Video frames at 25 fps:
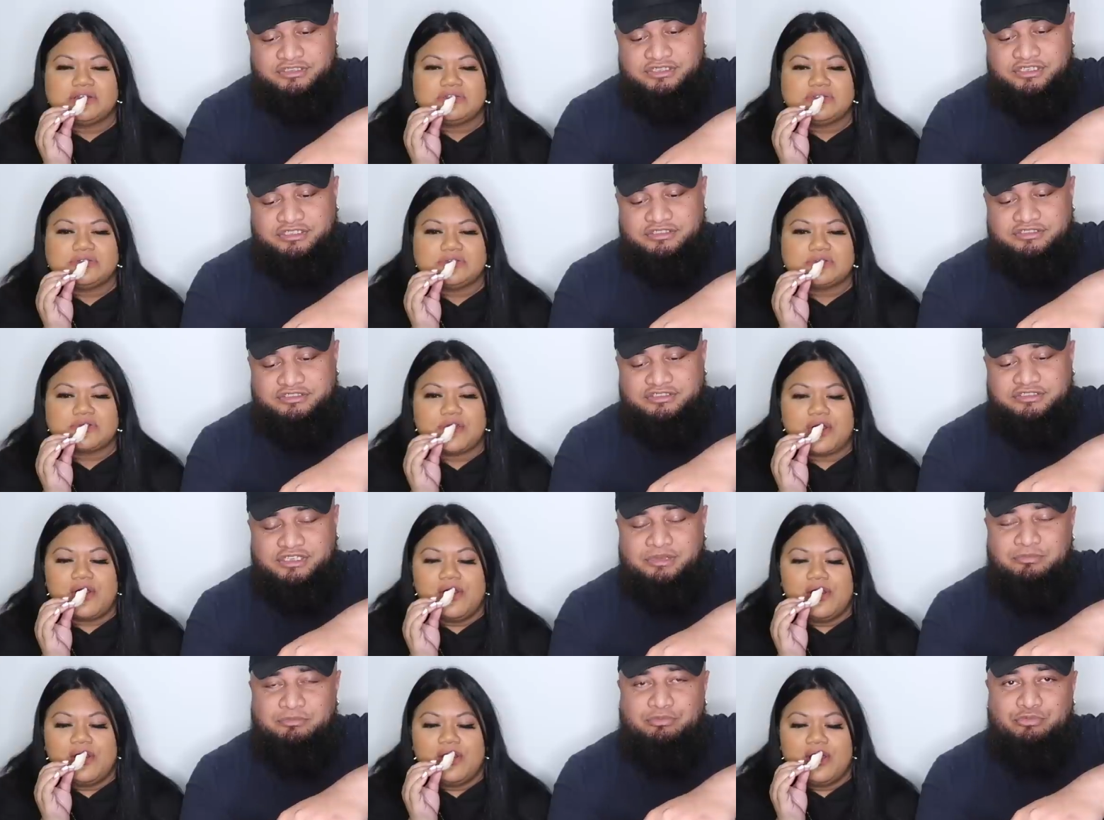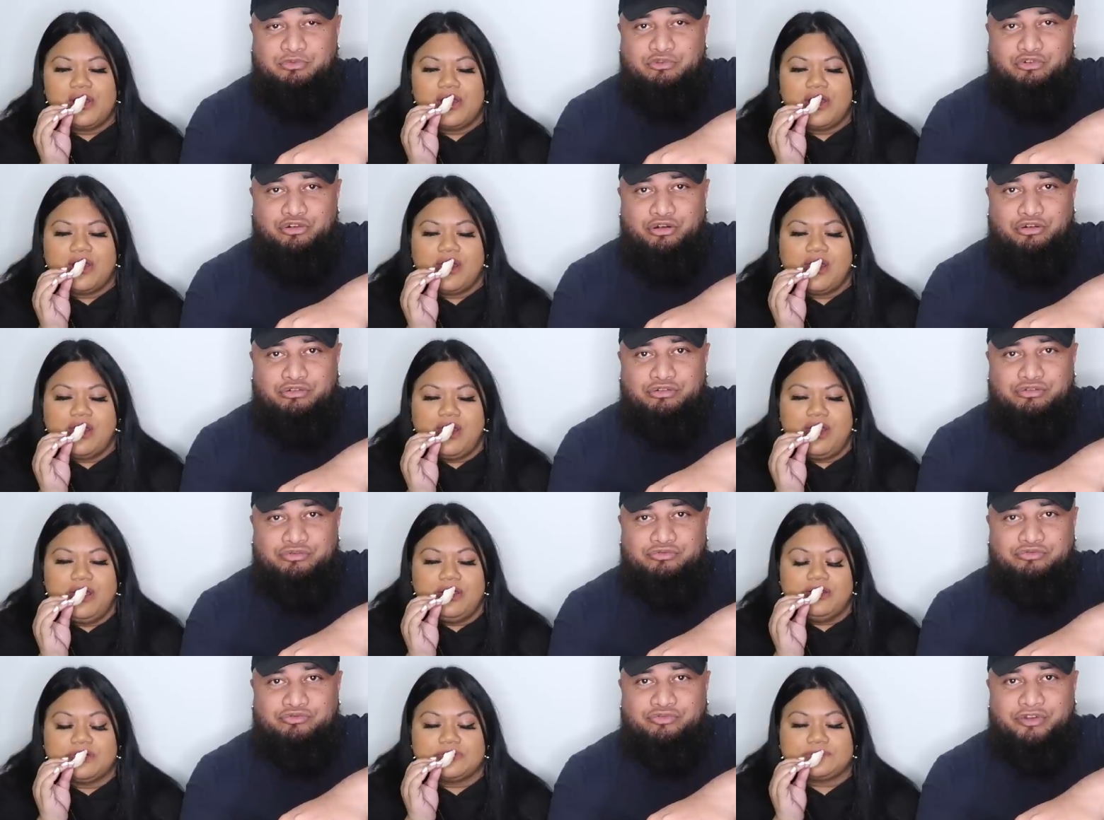Speaker 1: And then some
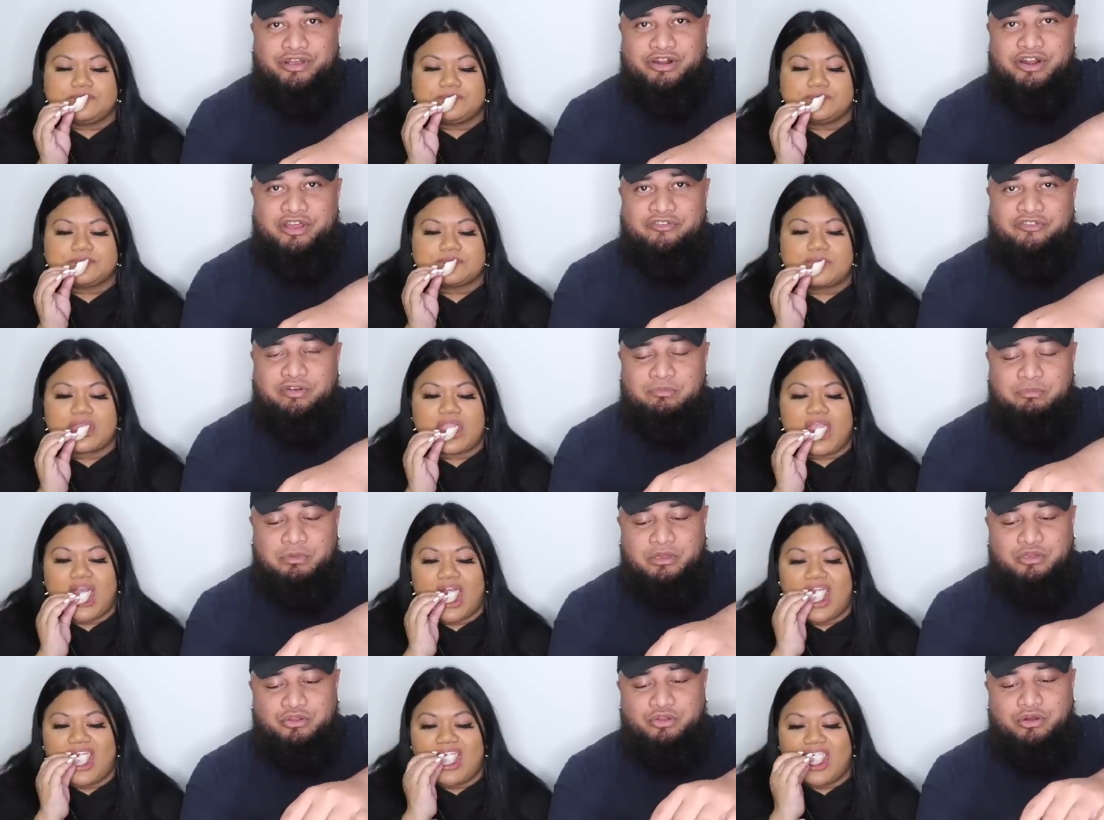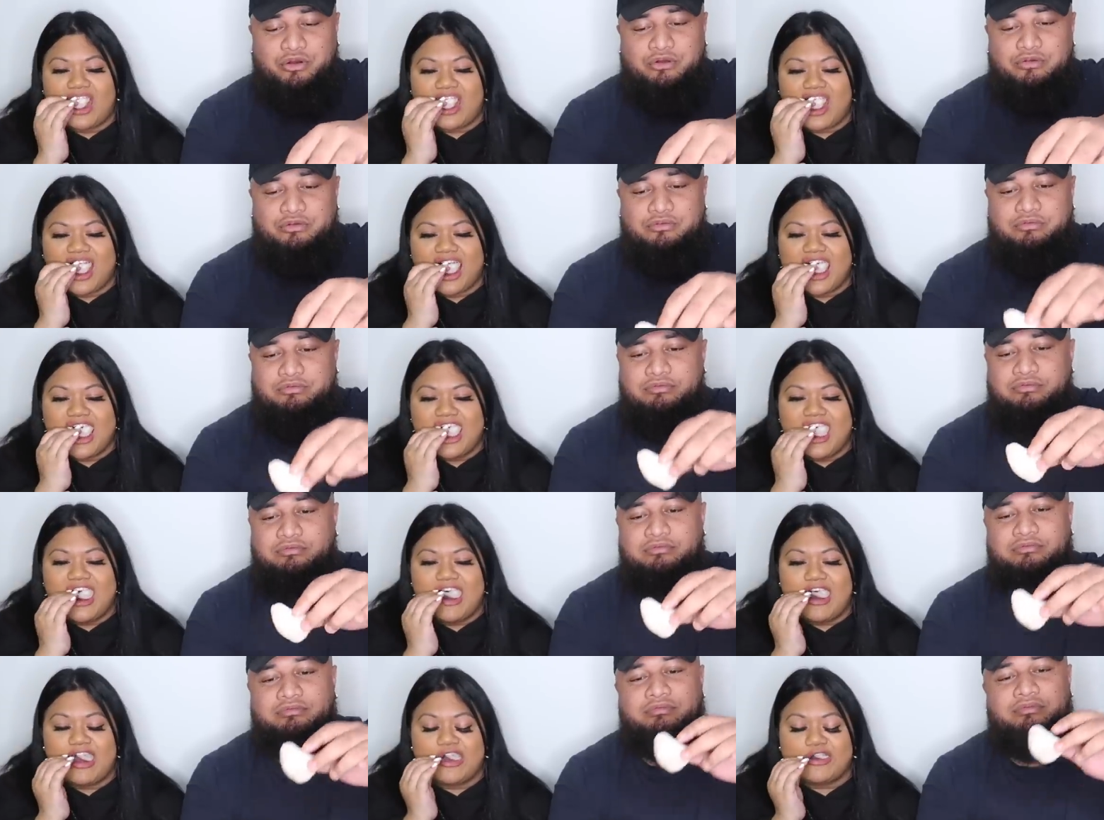drunk ran over my
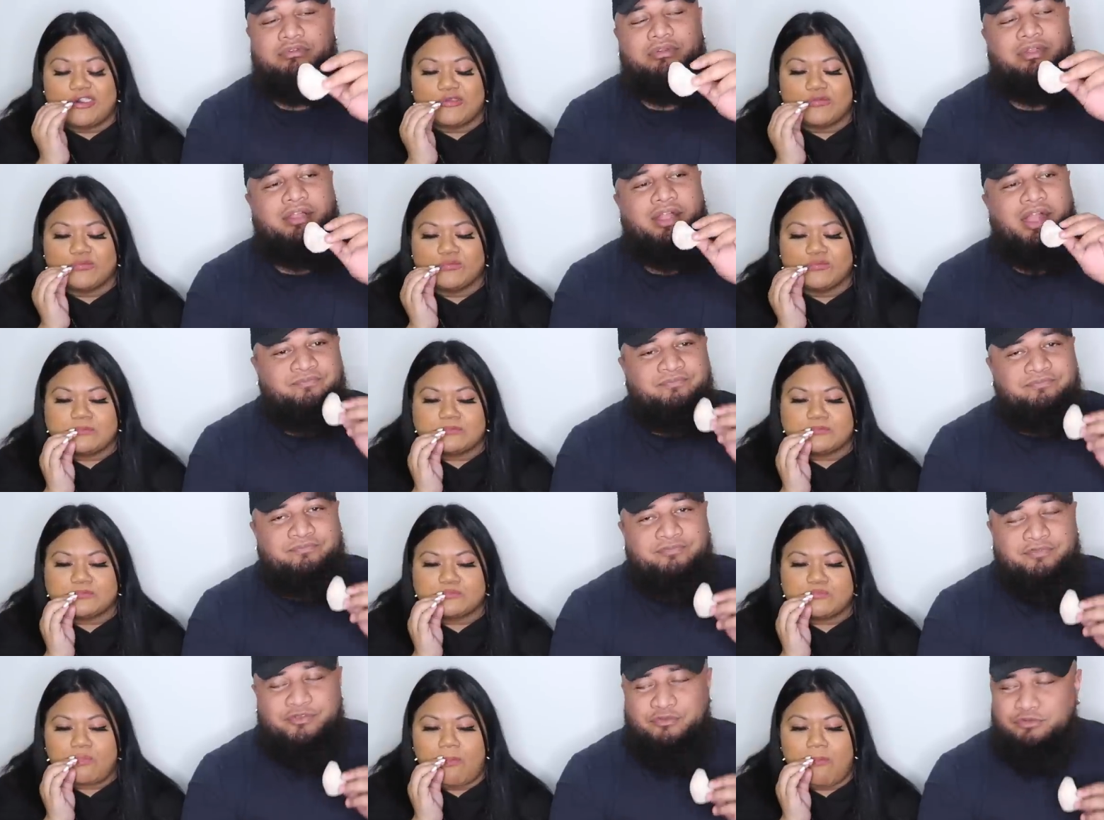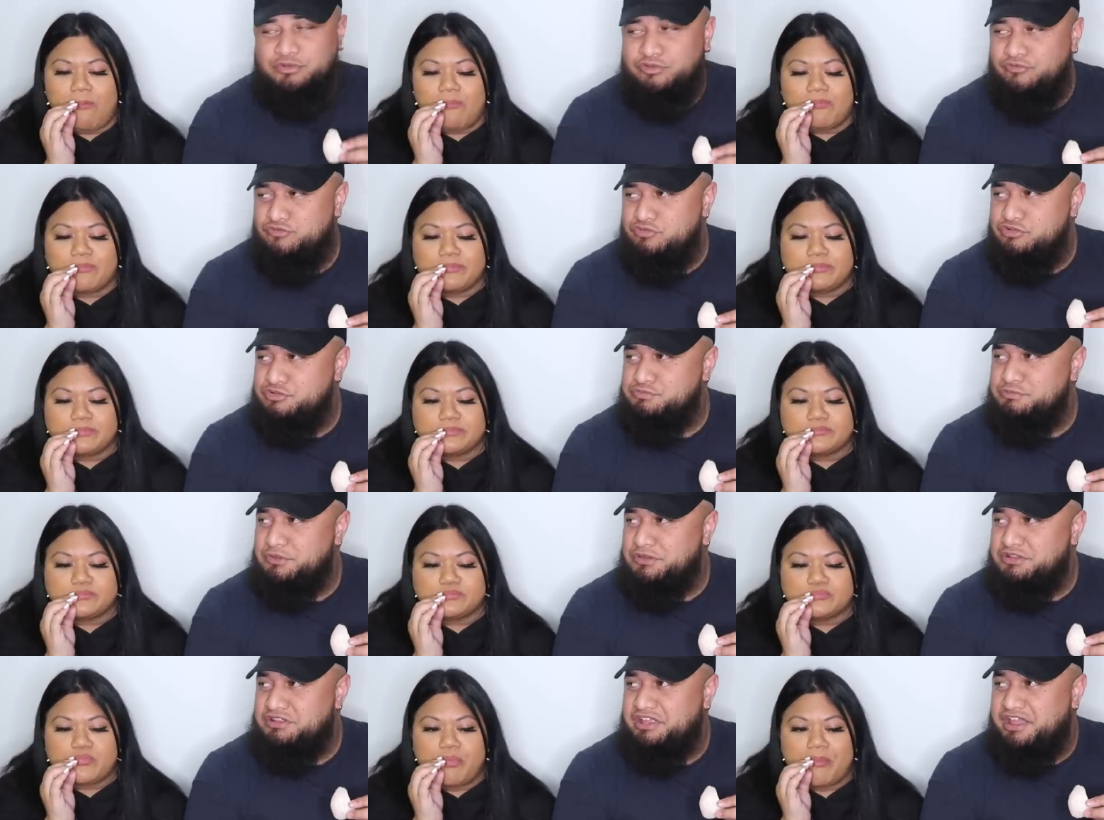dog. I wonder if
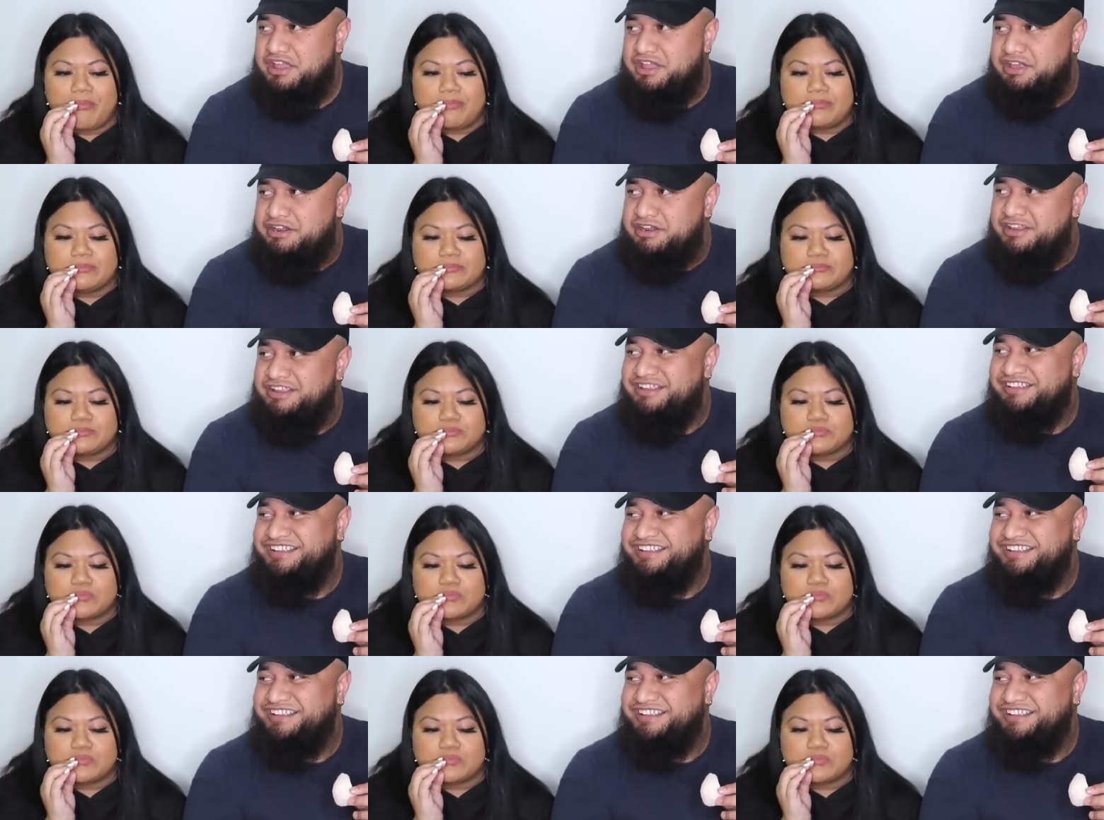it was my dad.